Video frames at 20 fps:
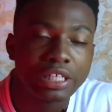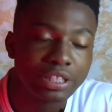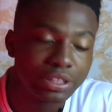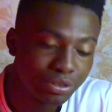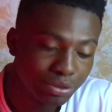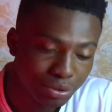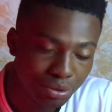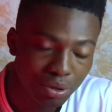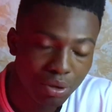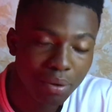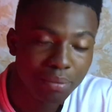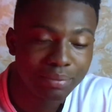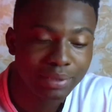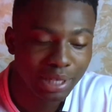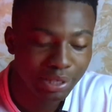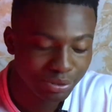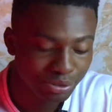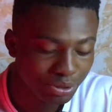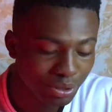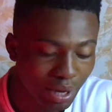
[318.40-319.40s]
it will come
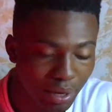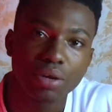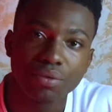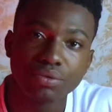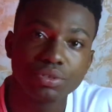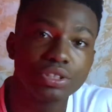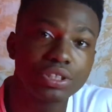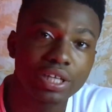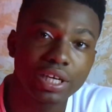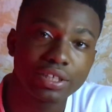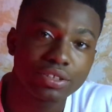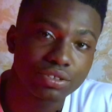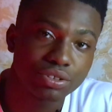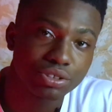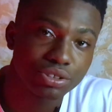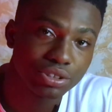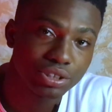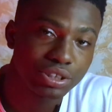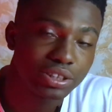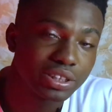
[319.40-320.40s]
down. So I want you guys to
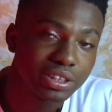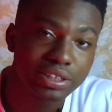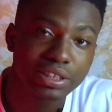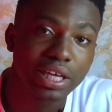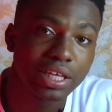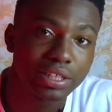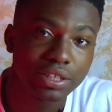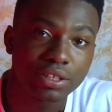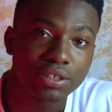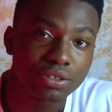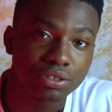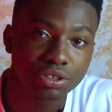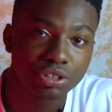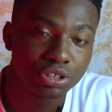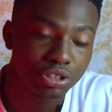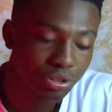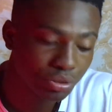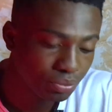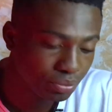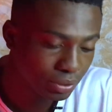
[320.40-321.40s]
use this
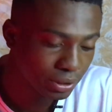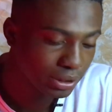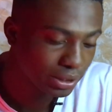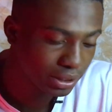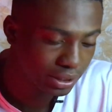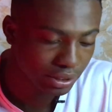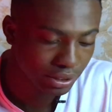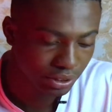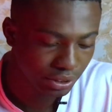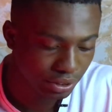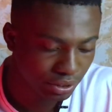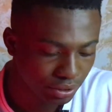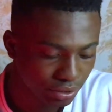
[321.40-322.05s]
analogy with this.